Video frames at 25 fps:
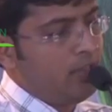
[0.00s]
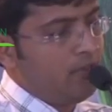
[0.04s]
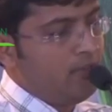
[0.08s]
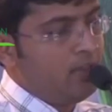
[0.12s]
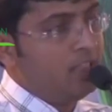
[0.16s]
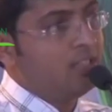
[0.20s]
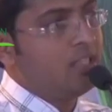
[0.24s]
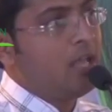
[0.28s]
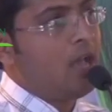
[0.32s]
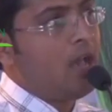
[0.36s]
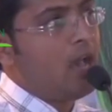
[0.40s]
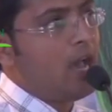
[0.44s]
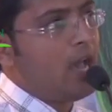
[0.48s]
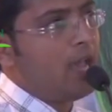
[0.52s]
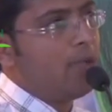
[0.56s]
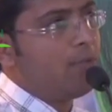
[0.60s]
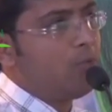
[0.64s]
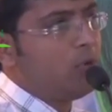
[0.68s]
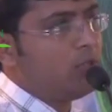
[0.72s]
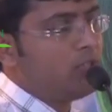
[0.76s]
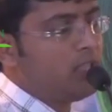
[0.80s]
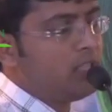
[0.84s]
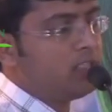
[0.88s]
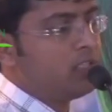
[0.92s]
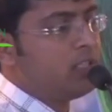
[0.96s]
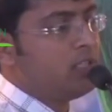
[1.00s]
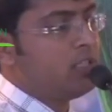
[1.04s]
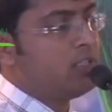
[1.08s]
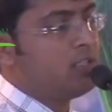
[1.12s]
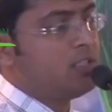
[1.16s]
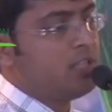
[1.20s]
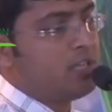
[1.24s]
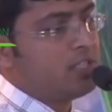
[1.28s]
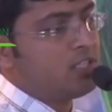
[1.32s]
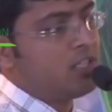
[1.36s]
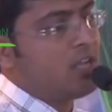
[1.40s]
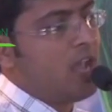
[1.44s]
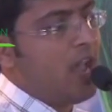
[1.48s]
giving the
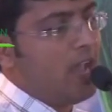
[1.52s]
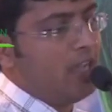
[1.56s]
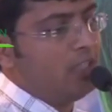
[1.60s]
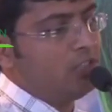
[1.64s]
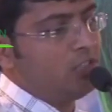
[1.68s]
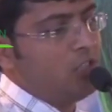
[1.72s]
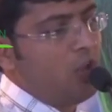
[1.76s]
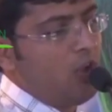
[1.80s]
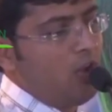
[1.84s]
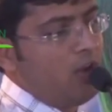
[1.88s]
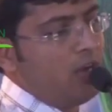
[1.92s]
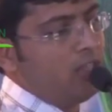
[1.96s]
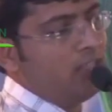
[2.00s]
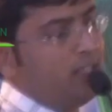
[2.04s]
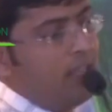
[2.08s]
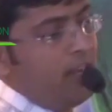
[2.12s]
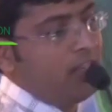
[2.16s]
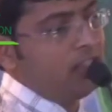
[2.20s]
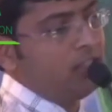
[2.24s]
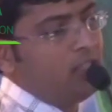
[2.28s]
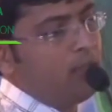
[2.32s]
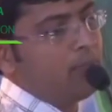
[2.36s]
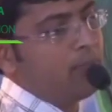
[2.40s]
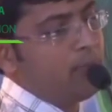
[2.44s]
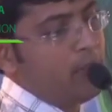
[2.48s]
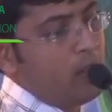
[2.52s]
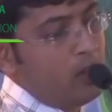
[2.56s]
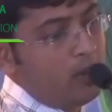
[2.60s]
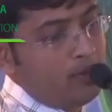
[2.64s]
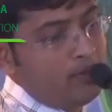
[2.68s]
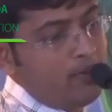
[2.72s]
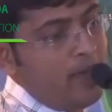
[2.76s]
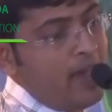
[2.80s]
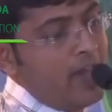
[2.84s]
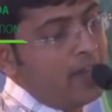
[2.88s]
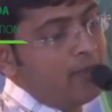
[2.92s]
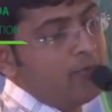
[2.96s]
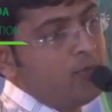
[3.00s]
hypothesis, just I thought that the
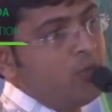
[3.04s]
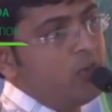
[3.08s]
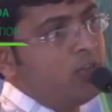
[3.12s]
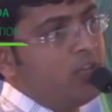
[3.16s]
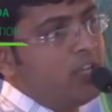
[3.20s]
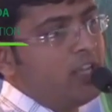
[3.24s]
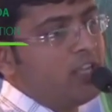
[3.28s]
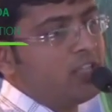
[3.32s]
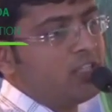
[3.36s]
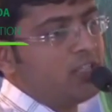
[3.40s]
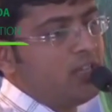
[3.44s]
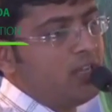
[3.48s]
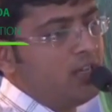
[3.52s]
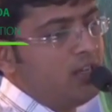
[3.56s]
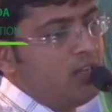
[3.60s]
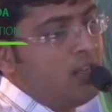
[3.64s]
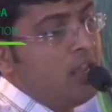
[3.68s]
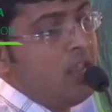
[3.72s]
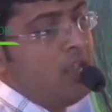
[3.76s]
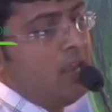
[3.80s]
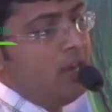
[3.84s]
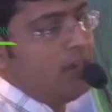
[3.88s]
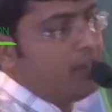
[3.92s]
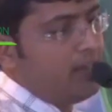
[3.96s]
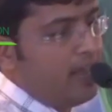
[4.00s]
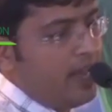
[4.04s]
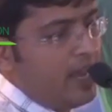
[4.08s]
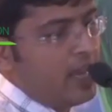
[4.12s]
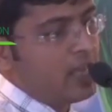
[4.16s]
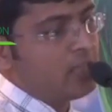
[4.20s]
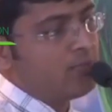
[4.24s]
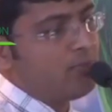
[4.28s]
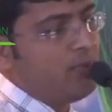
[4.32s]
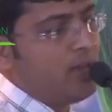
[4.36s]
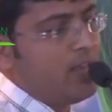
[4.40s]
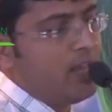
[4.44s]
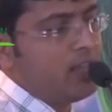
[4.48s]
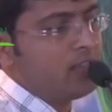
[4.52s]
back mutation
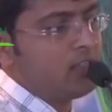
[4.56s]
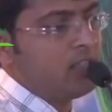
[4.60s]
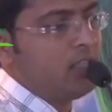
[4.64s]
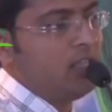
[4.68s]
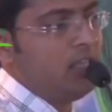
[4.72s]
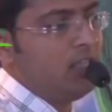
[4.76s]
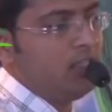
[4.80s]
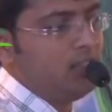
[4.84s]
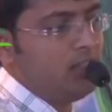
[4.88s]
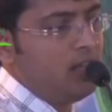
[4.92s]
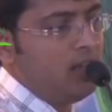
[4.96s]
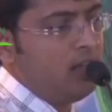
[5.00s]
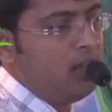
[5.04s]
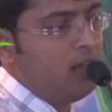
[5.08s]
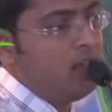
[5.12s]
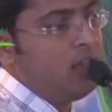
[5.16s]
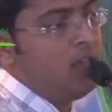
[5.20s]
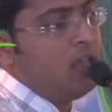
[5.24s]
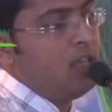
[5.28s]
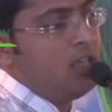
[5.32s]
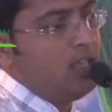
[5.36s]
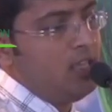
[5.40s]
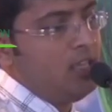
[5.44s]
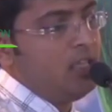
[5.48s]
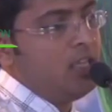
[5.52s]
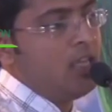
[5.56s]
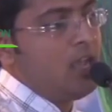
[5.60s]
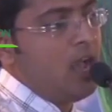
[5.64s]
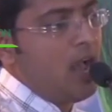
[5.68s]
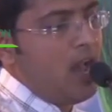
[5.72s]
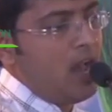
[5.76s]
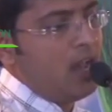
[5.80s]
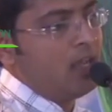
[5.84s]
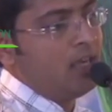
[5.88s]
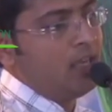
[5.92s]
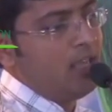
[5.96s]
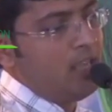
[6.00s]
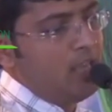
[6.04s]
takes place in the
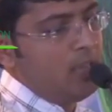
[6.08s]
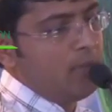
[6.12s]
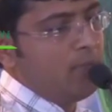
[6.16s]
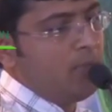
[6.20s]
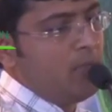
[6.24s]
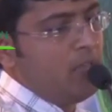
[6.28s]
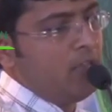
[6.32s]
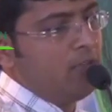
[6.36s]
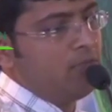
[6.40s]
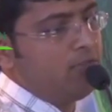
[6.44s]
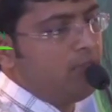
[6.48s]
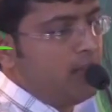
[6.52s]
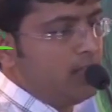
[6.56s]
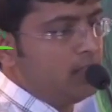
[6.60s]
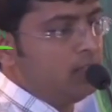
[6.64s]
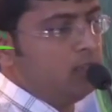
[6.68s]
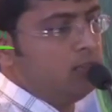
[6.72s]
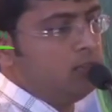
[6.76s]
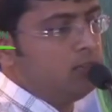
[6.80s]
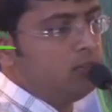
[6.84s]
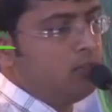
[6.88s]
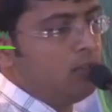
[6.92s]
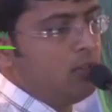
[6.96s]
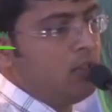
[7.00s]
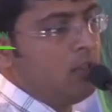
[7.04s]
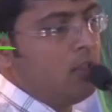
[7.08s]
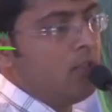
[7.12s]
ERAP1